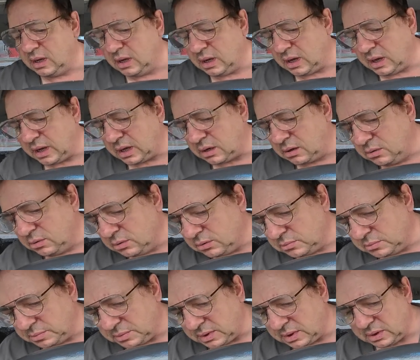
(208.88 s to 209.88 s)
I could
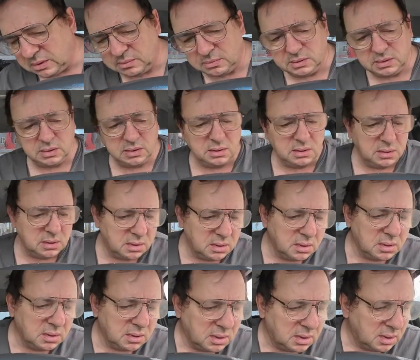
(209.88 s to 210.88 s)
probably,
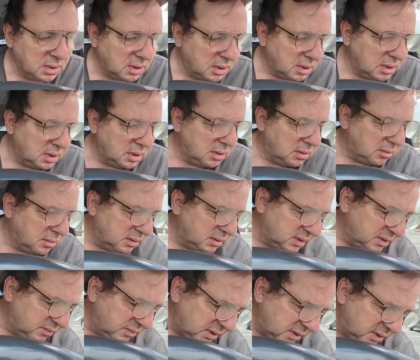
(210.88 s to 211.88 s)
what
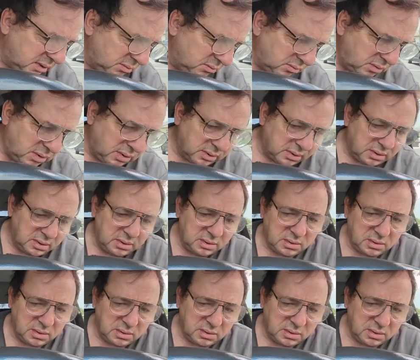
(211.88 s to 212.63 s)
if I don't want?